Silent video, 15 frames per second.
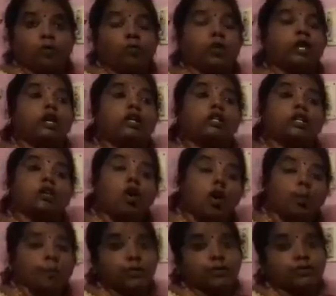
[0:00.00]
What are the
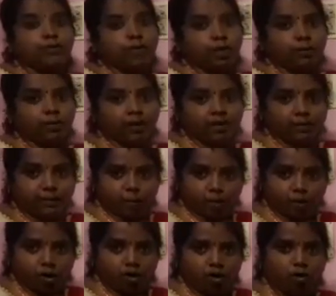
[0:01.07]
compounds formed in the
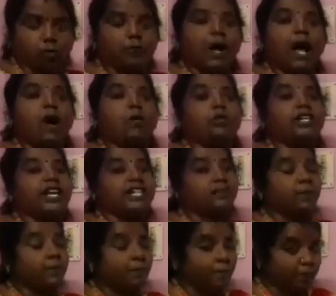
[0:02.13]
boron group, how it has
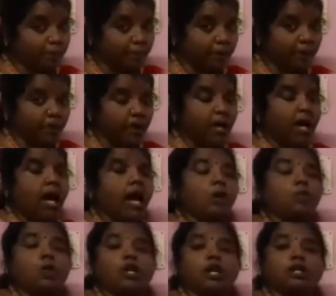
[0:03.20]
been prepared,
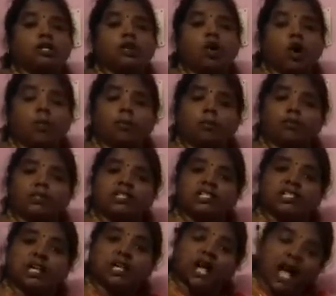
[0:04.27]
and what are the compounds in
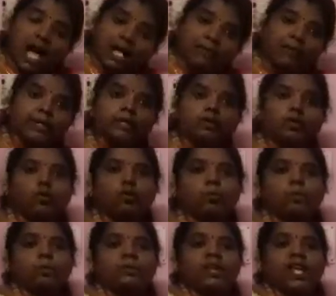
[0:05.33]
the carbon
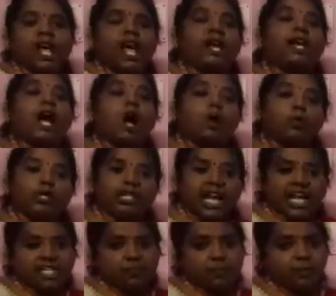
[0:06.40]
group and how it
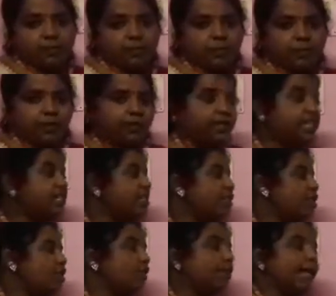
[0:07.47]
has been prepared. These
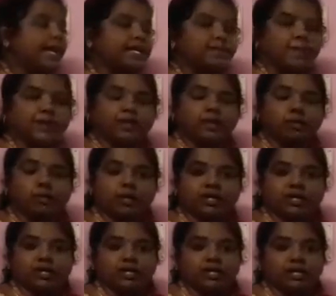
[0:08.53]
are all the expected
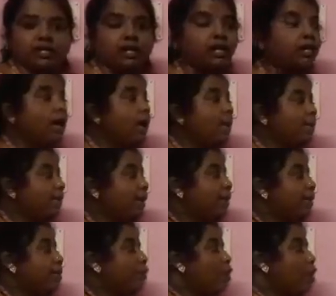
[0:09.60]
questions in the
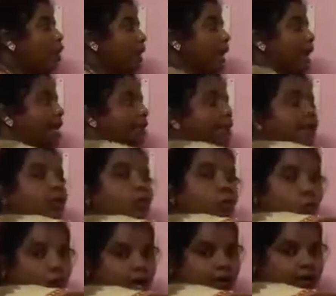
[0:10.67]
p block element
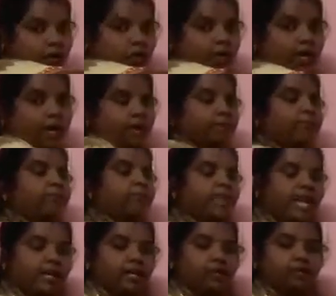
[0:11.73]
1. Okay,
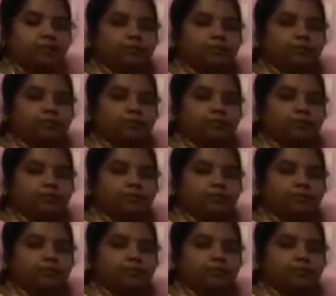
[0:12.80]
thank you.